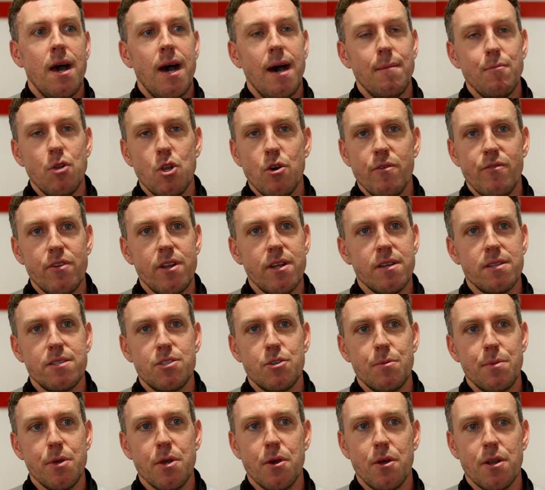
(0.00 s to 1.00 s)
I'm loving it,
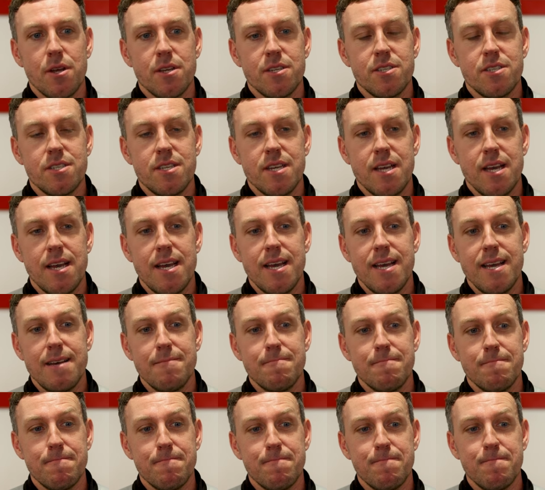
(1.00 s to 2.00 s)
to be honest.
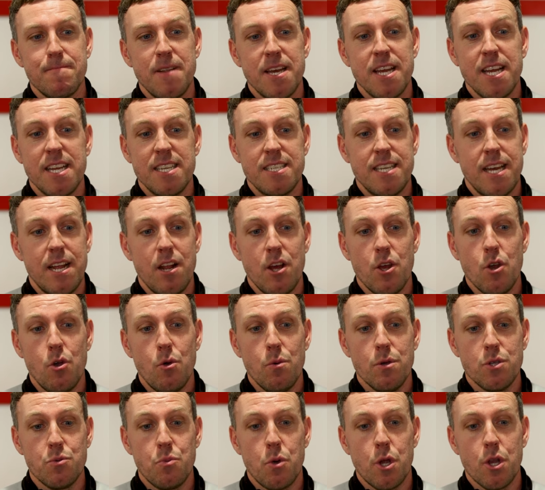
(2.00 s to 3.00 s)
Like I said, I
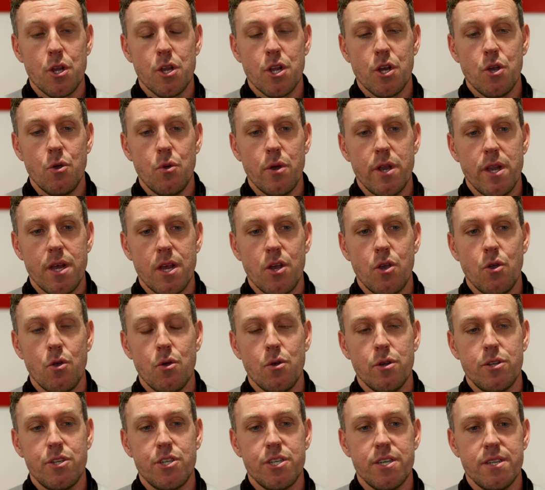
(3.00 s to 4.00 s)
always wanted to go into
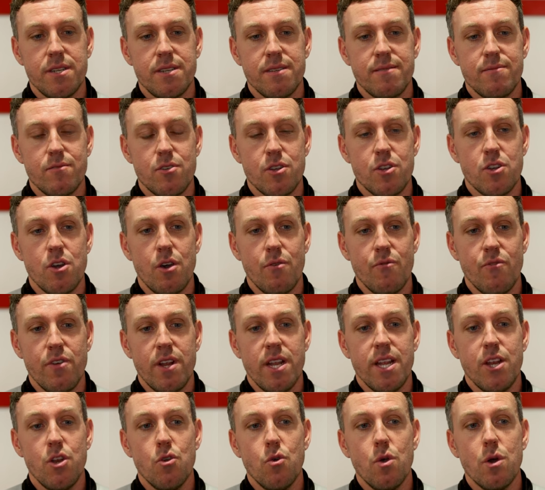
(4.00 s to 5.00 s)
coaching, not
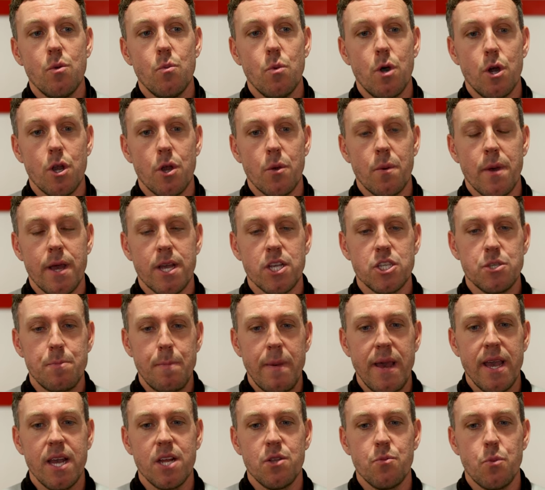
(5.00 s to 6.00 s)
really knowing what to
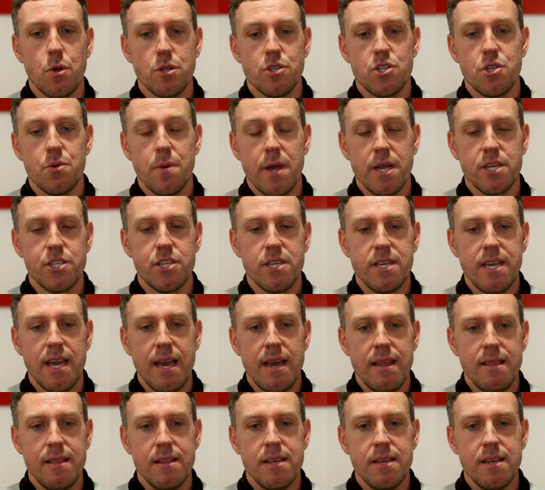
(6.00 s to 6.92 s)
expect once you actually get